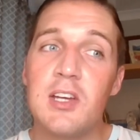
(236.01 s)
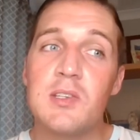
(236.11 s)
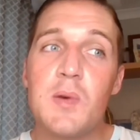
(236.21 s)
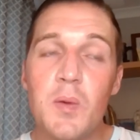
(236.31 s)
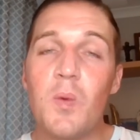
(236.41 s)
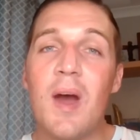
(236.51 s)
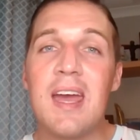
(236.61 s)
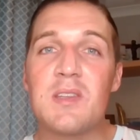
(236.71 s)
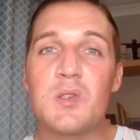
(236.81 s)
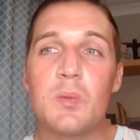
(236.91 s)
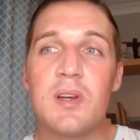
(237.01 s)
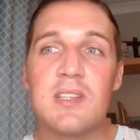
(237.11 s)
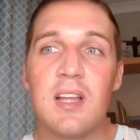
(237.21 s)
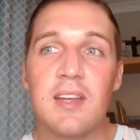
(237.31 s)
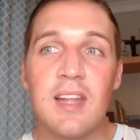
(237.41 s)
So in a way, it's
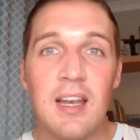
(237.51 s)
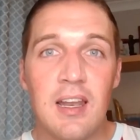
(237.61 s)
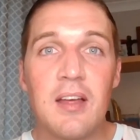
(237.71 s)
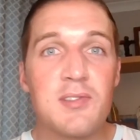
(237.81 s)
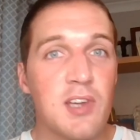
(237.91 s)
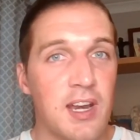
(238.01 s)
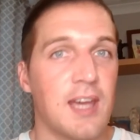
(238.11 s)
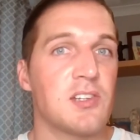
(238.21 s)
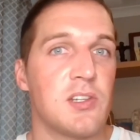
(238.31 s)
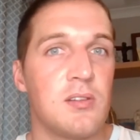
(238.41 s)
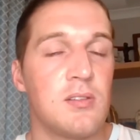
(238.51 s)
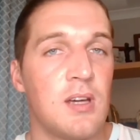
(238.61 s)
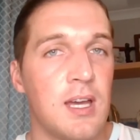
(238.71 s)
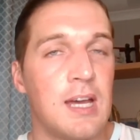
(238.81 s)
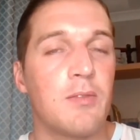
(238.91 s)
almost like that last connection
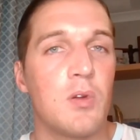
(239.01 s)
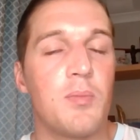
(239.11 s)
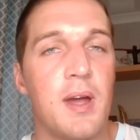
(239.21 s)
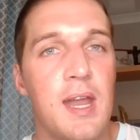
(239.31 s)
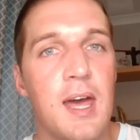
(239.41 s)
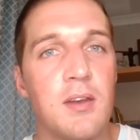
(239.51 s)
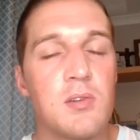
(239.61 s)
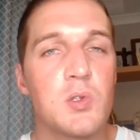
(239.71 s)
I have with my nan,